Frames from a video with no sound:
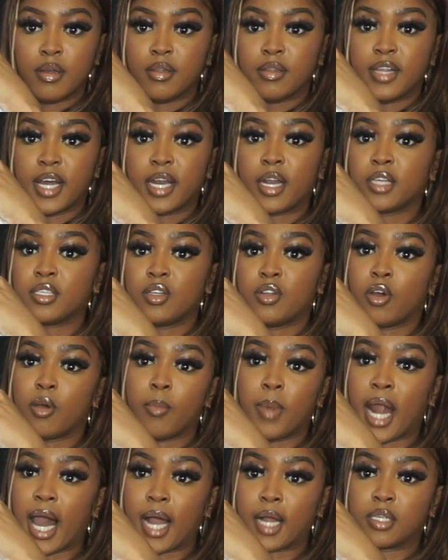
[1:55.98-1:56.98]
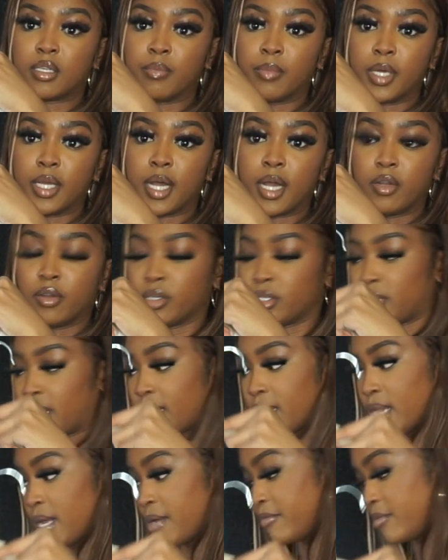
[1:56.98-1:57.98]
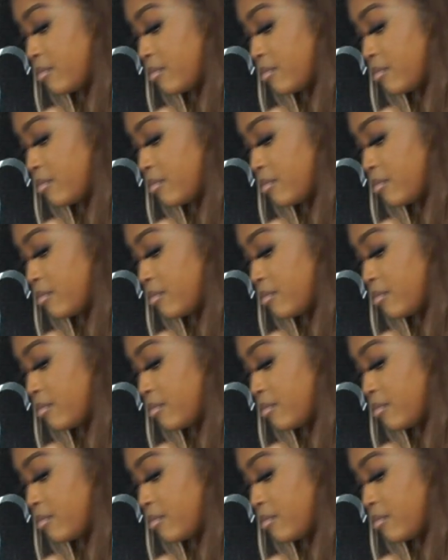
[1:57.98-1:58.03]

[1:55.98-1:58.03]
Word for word: that doesn't look black to me. That looks like navy